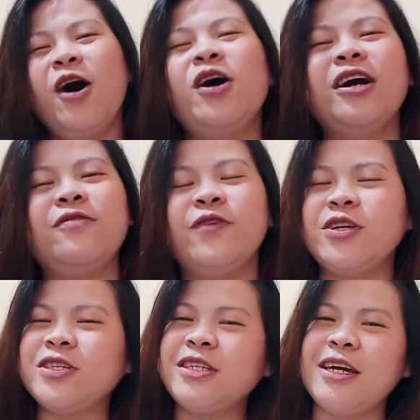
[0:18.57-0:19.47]
Okay, for
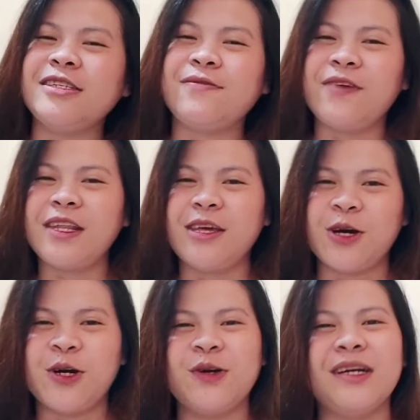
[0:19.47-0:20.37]
today's
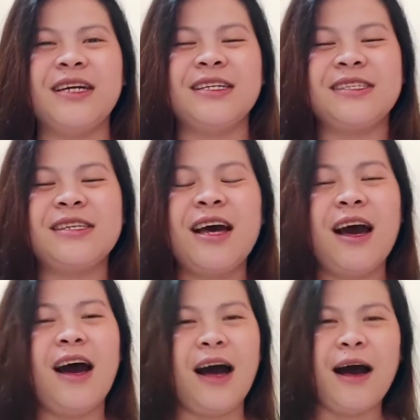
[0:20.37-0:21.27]
video is
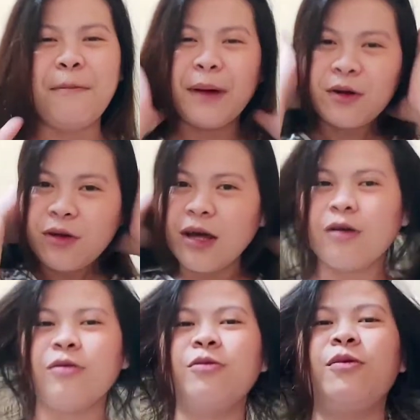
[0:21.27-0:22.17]
bago lang
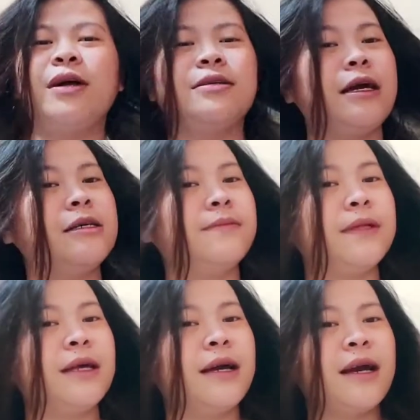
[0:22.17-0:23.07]
kong kwan guys,
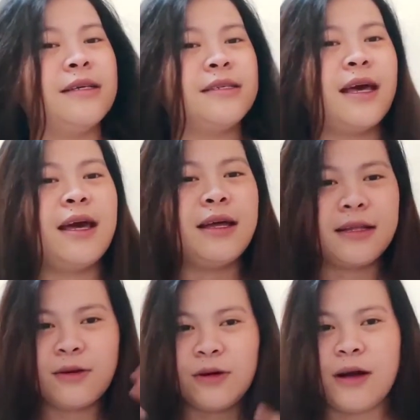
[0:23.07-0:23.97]
mata guys,
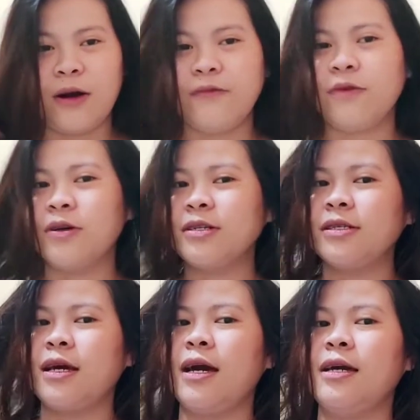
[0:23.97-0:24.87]
and of
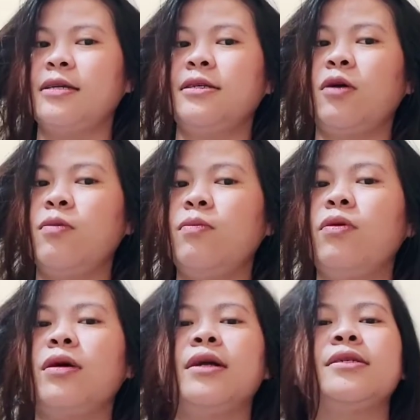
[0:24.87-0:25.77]
course guys, akong
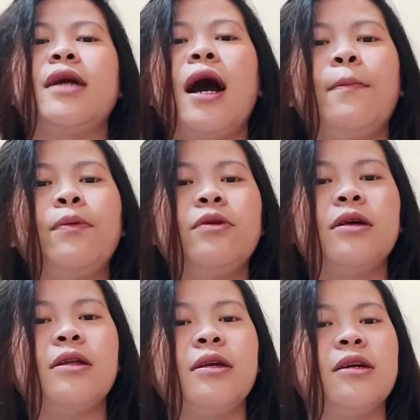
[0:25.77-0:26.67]
book guys, gahapon
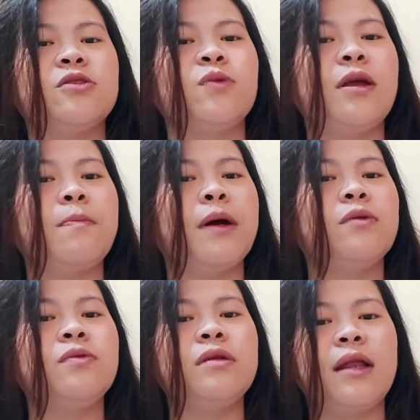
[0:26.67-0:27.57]
rin guys, wala pa
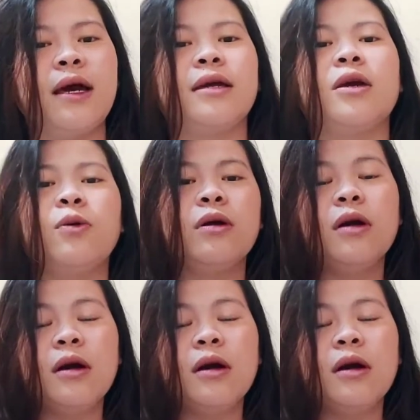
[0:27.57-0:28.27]
nudlay kayo.